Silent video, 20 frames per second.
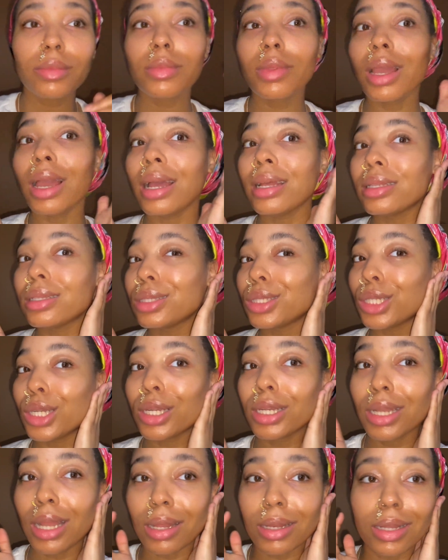I had to turn
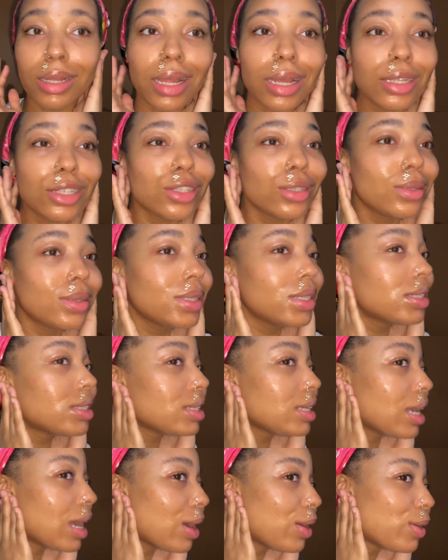down the light so you can see
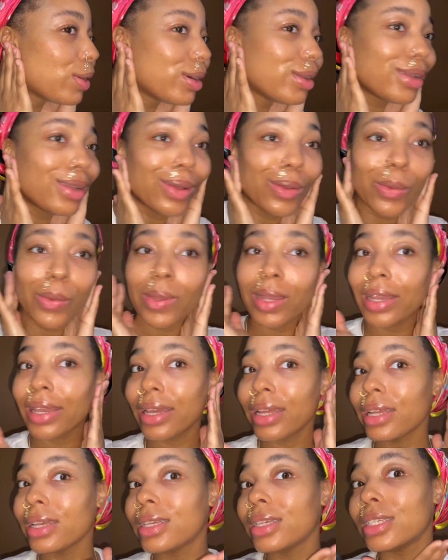how glowy
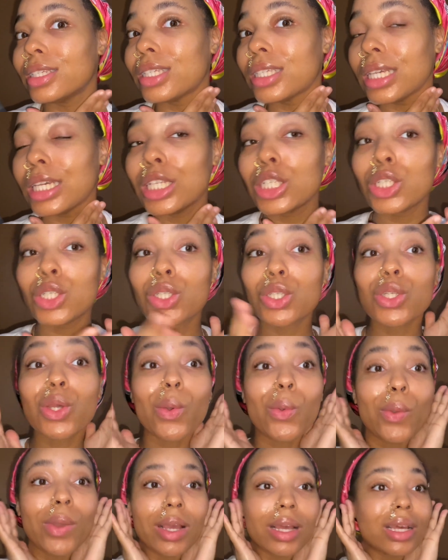it is. It's
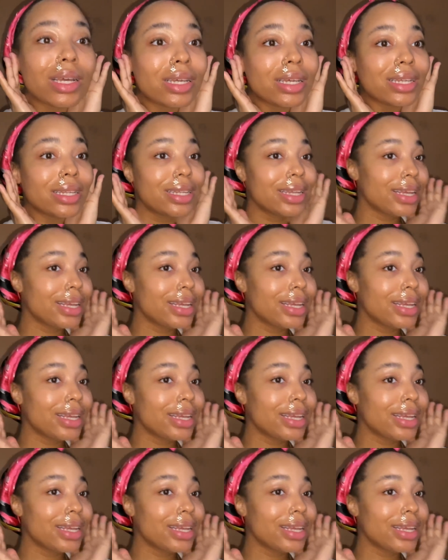so good.